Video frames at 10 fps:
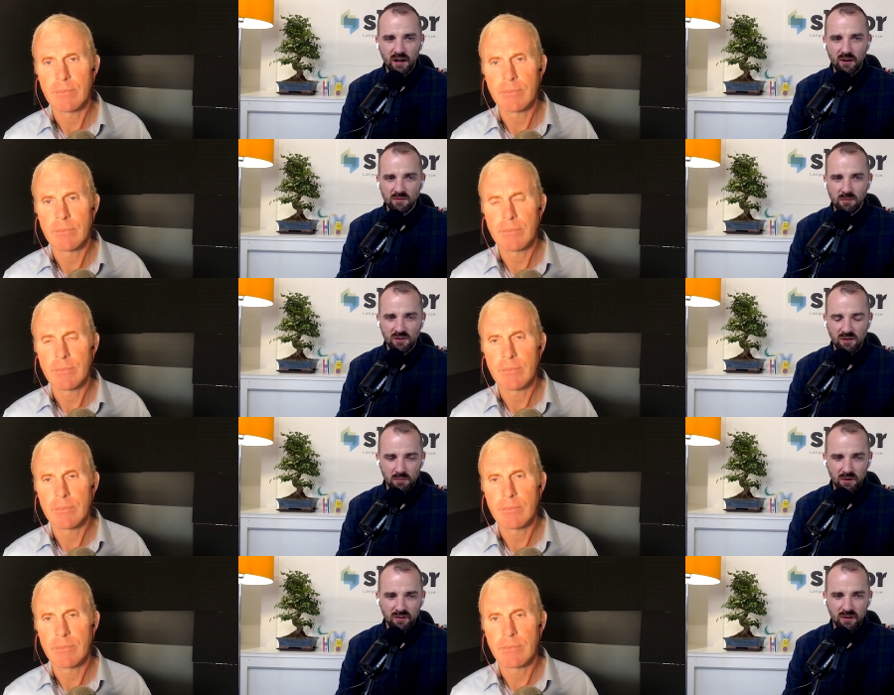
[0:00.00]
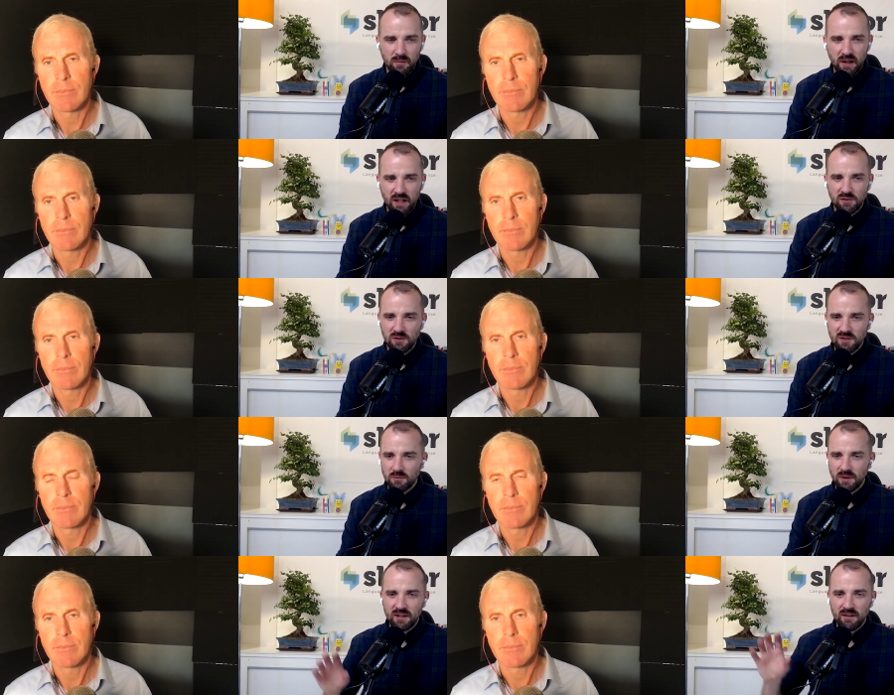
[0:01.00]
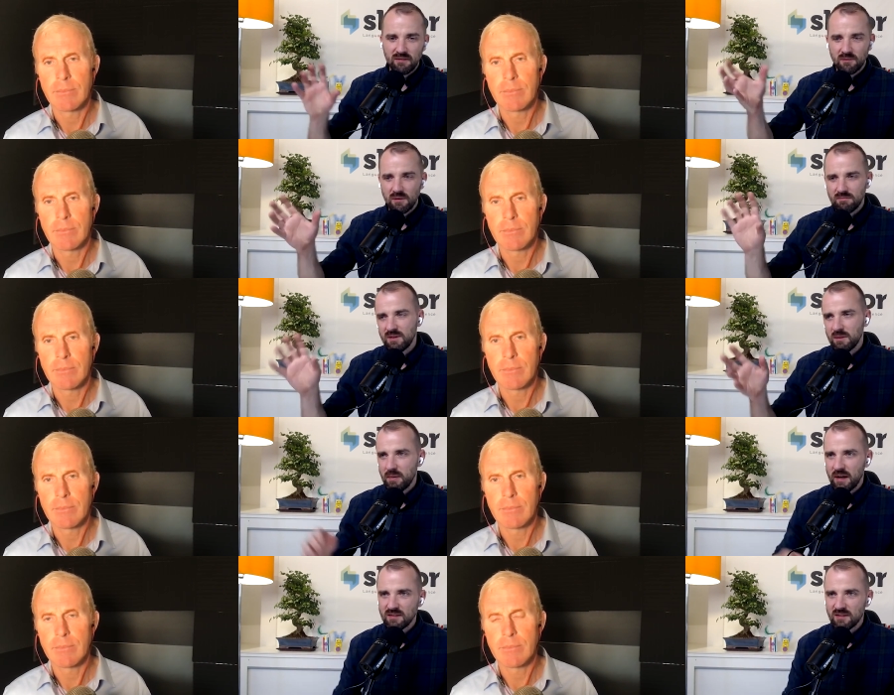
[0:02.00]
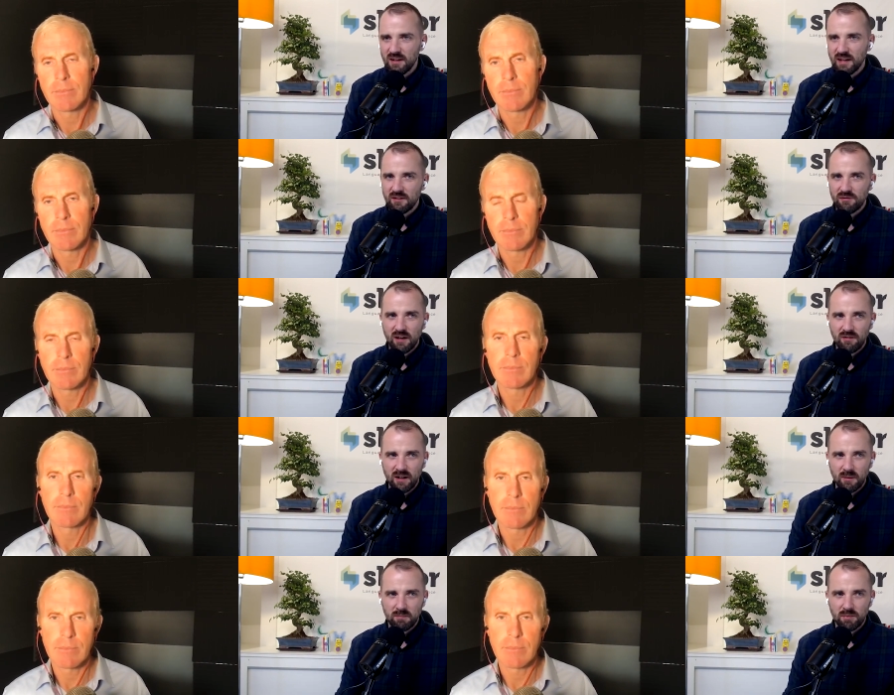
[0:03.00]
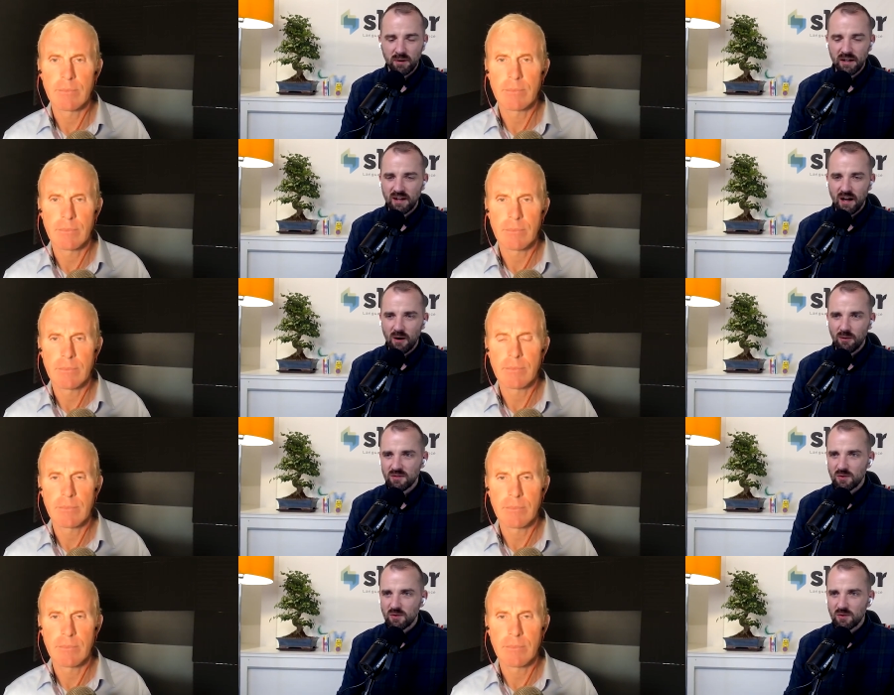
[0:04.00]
Speaker 1: thousand mon monthly page views. It really r depends on like, if you have like a breakout